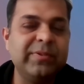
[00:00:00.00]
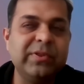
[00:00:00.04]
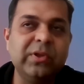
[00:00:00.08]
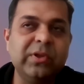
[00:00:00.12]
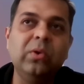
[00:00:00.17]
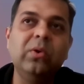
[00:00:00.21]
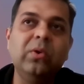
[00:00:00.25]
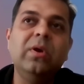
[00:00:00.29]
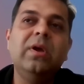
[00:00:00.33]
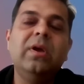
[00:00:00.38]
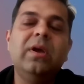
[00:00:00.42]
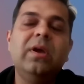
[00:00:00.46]

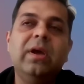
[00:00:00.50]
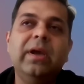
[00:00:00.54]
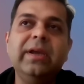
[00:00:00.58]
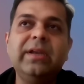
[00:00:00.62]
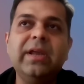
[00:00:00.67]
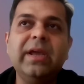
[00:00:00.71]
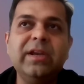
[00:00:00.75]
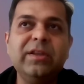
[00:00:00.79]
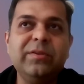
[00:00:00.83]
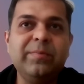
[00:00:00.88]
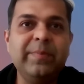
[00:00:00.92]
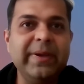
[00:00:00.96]
So
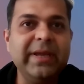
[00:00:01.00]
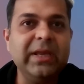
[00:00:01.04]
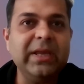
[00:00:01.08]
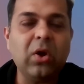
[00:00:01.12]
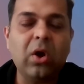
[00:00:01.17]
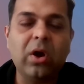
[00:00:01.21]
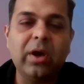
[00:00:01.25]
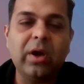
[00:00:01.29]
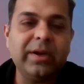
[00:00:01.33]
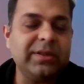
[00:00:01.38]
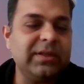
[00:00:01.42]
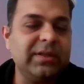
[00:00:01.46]
it's been
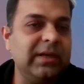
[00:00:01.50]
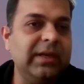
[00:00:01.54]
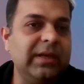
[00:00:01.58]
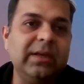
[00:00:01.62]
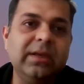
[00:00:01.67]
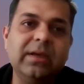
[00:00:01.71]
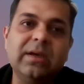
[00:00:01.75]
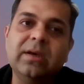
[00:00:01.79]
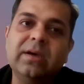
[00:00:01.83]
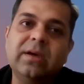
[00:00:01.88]
honestly,